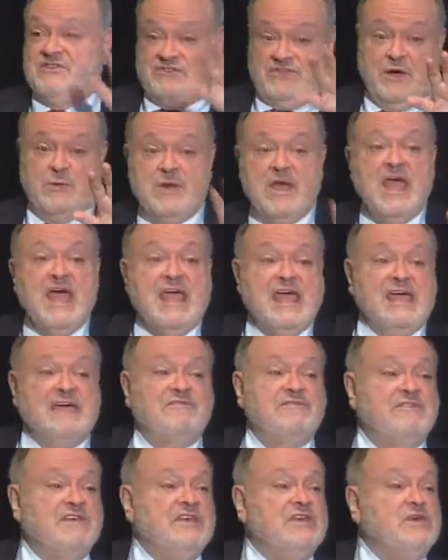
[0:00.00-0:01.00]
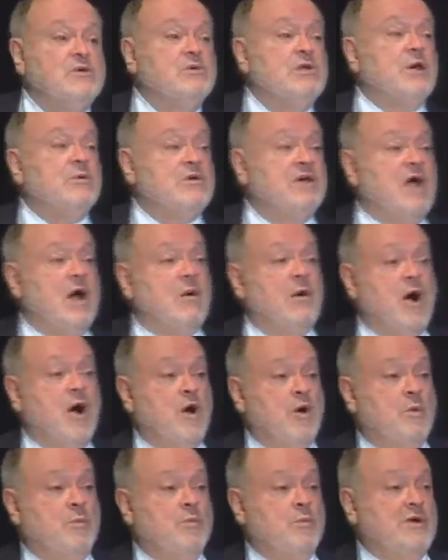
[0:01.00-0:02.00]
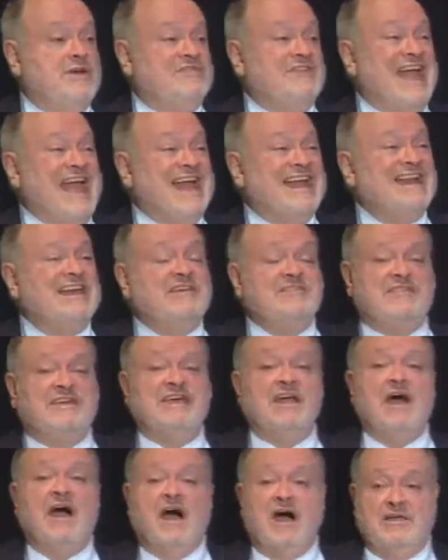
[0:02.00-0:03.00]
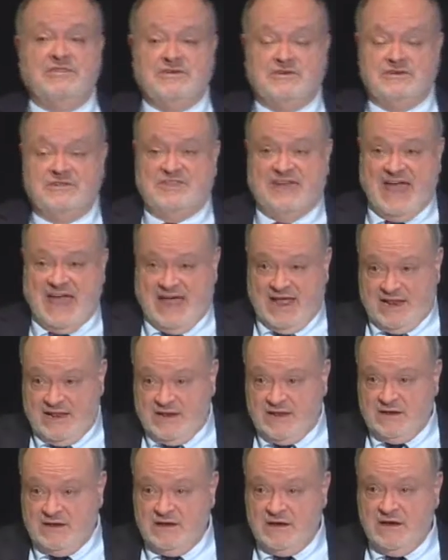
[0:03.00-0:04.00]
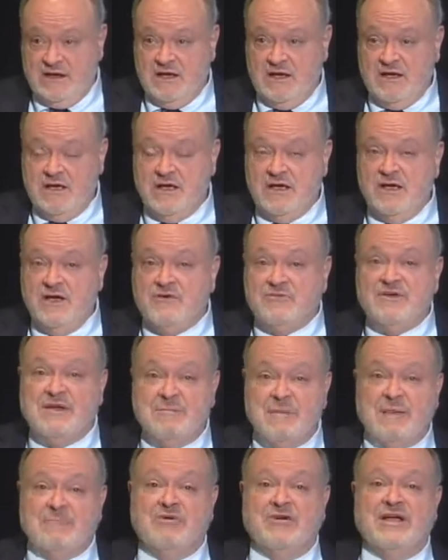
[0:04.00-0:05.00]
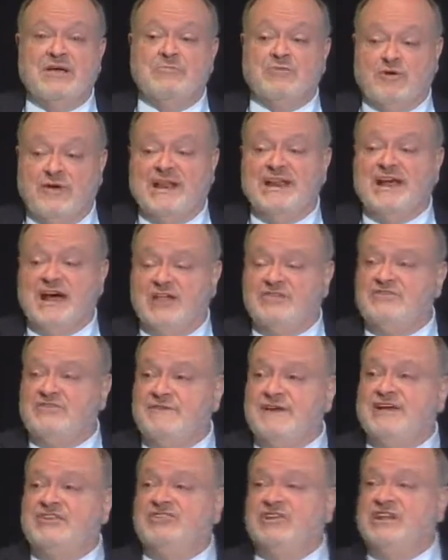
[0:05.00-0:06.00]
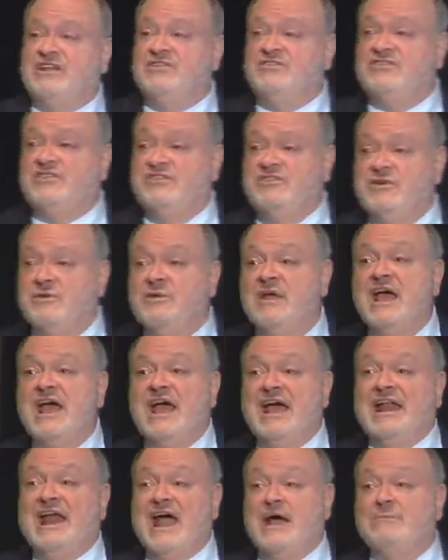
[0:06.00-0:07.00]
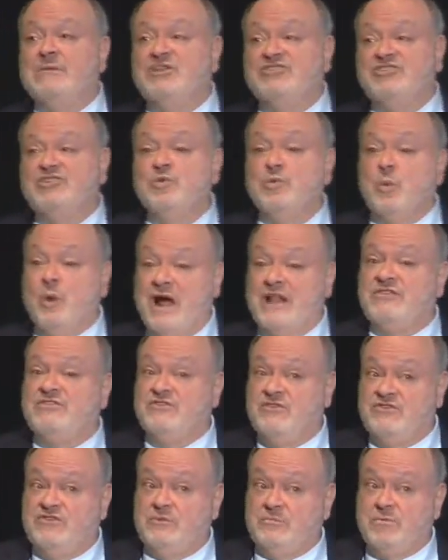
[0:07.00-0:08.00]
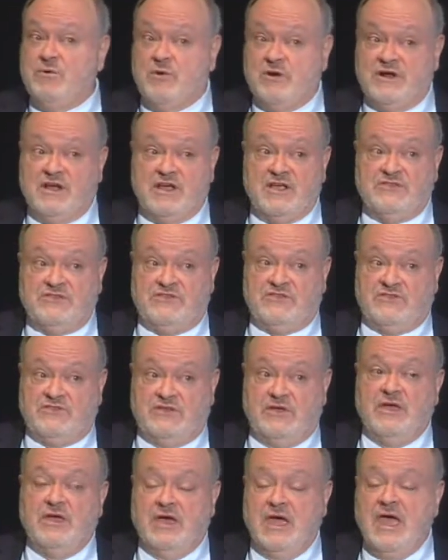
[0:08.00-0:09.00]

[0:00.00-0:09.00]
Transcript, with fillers: So if you don't go home with anything other than remembering Marine Conservation Institute and how much you want to support us,